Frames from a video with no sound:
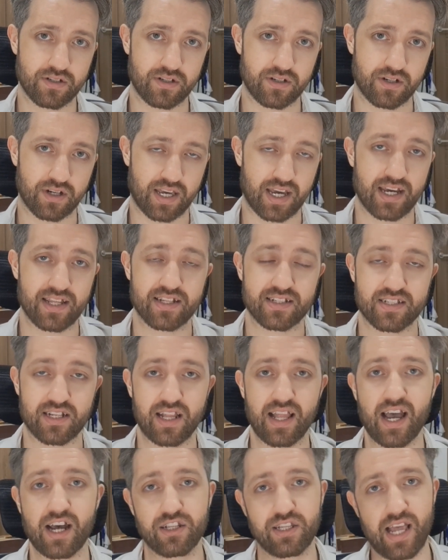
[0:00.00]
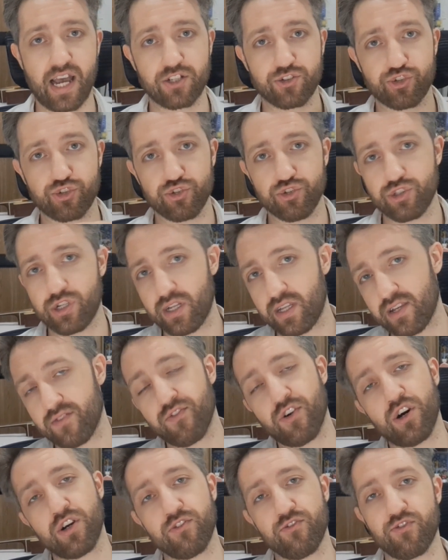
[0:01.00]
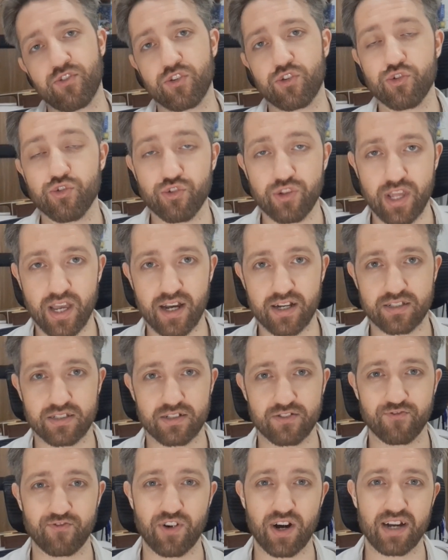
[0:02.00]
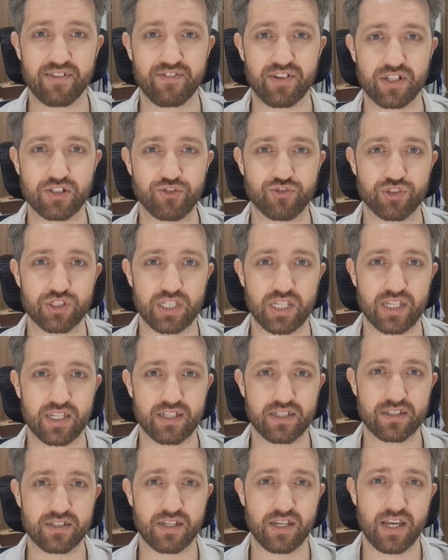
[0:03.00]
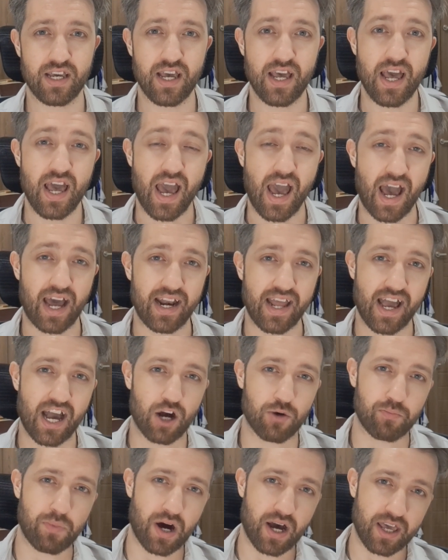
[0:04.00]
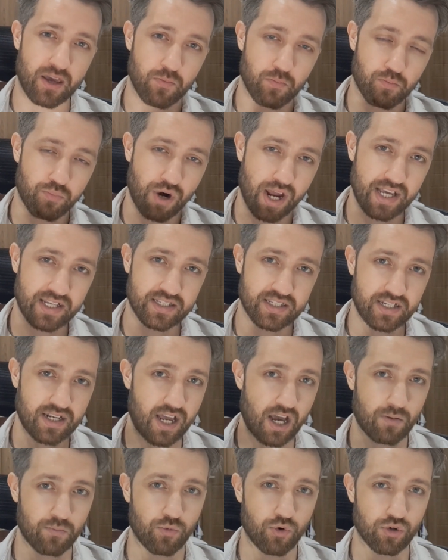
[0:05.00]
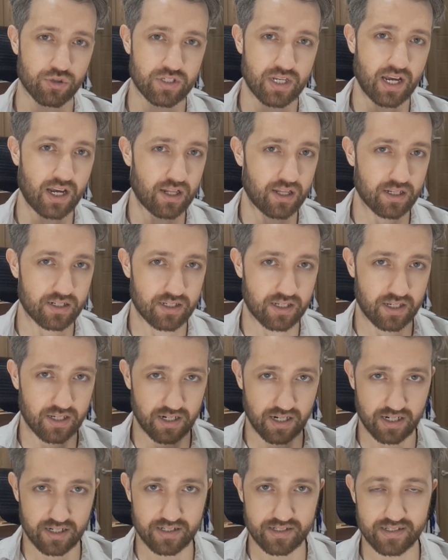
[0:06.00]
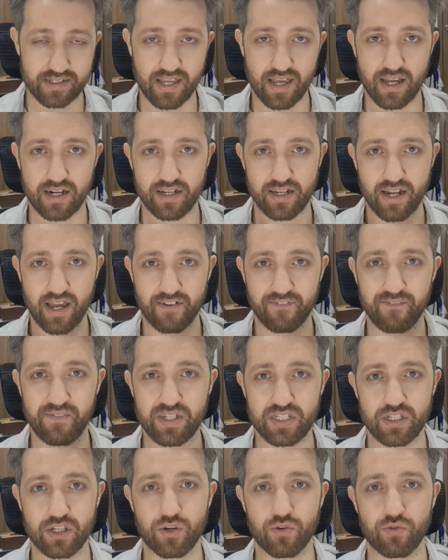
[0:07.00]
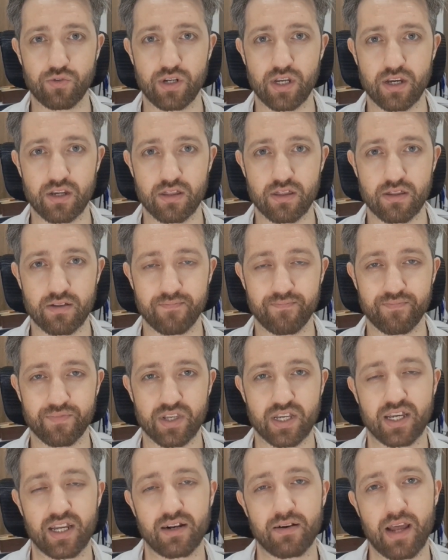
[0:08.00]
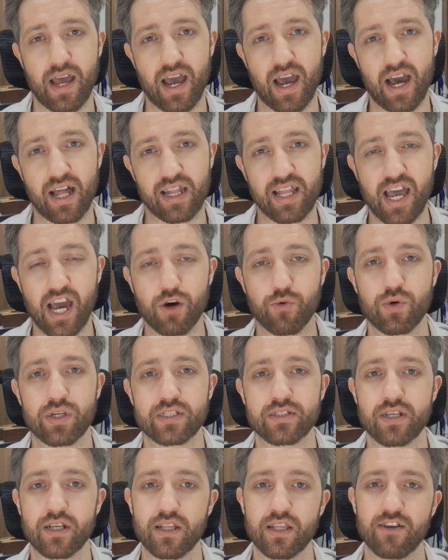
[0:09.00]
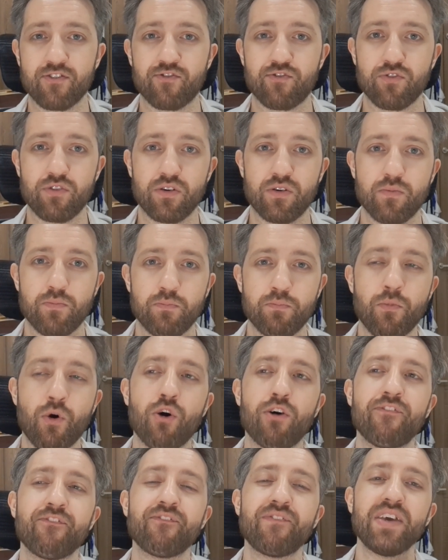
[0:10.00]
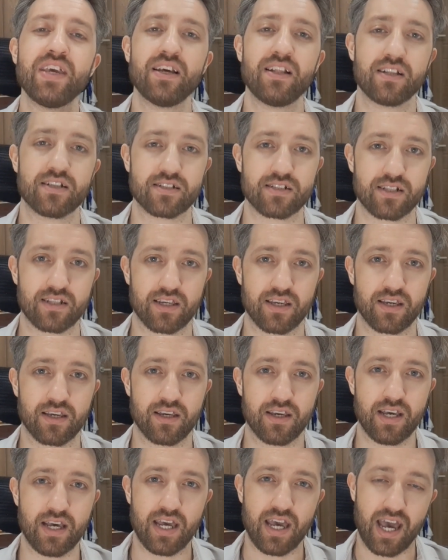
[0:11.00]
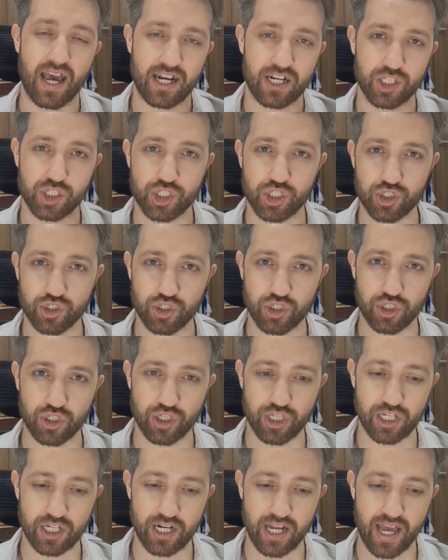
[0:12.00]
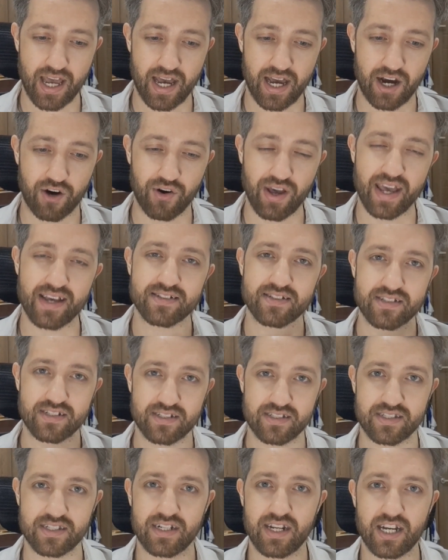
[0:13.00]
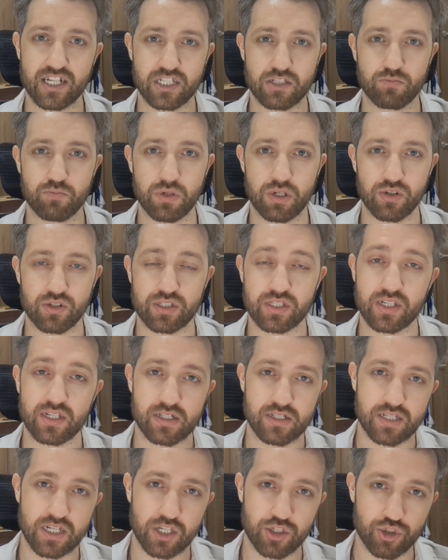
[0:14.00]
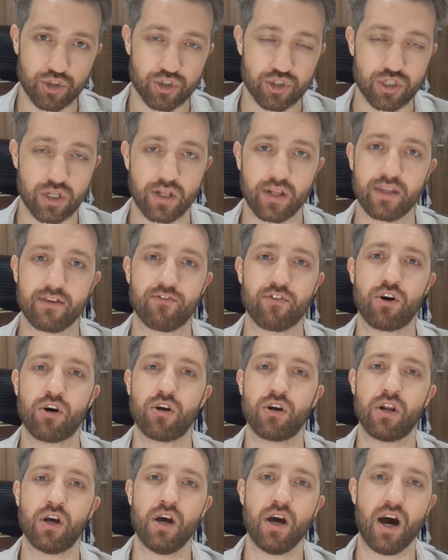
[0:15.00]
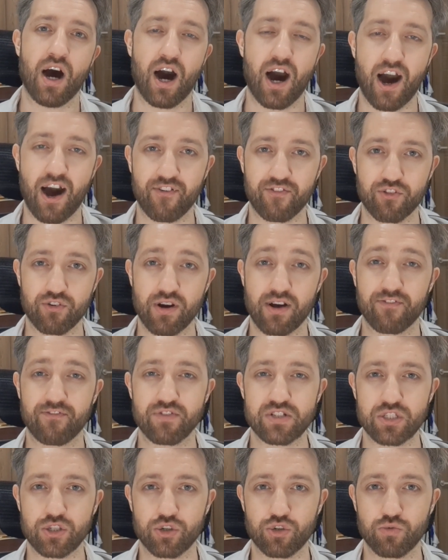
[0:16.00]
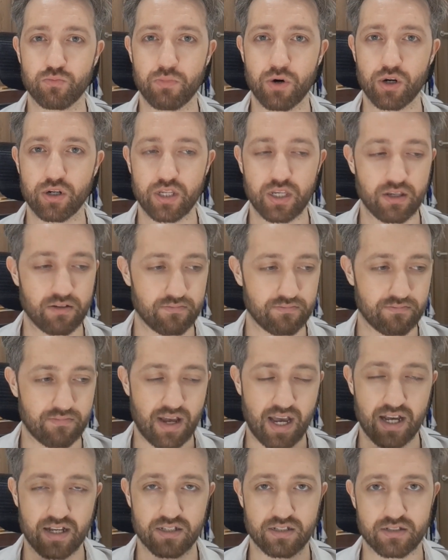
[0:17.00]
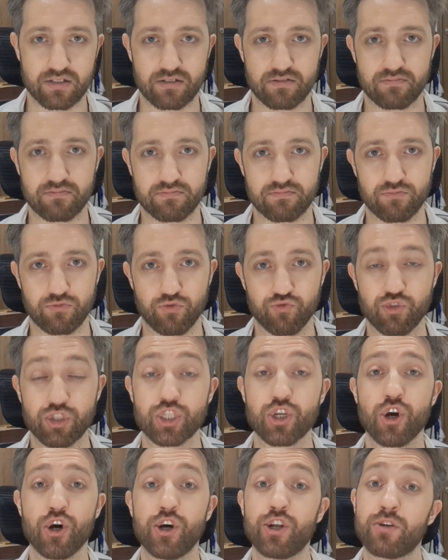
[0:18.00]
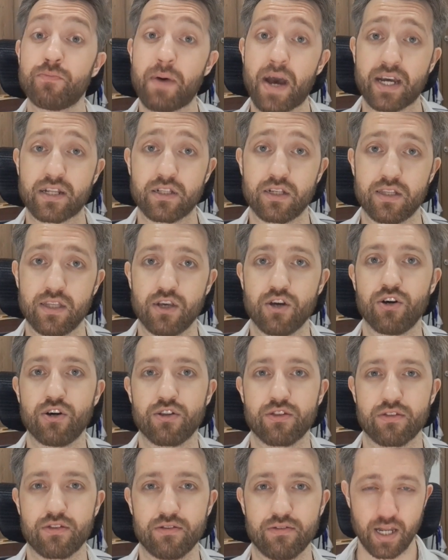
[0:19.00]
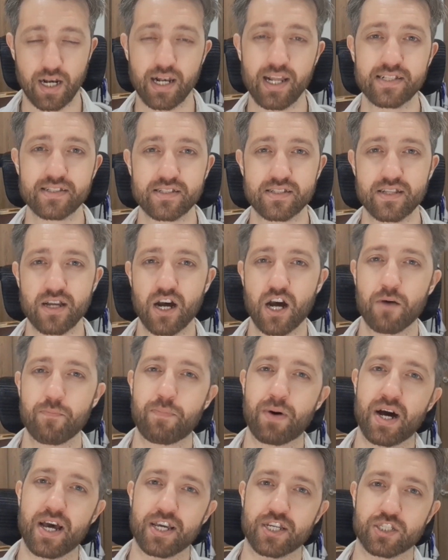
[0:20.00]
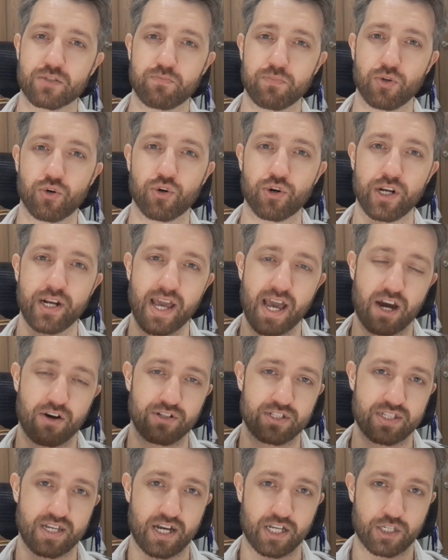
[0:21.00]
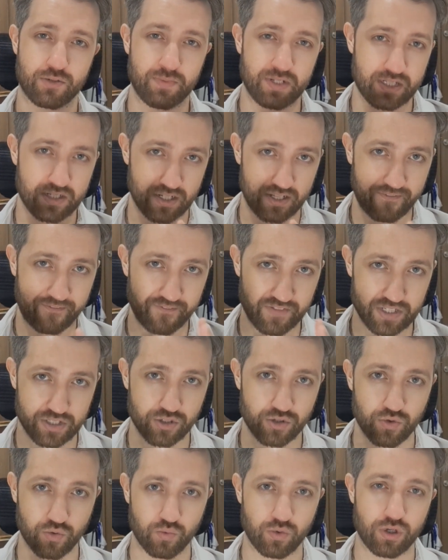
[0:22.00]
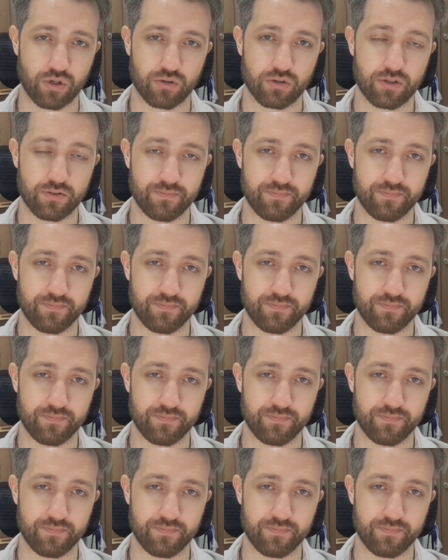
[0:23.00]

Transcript: okay, that's allowed Lao Tzu to live on for 2,500 years, and how by embracing our mortality and understanding our physical death can allow us to live more fearlessly and ensure that our essence and our spirits continues to live on after our physical body has returned back to the earth. Let's start by exploring our attachment to the physical world.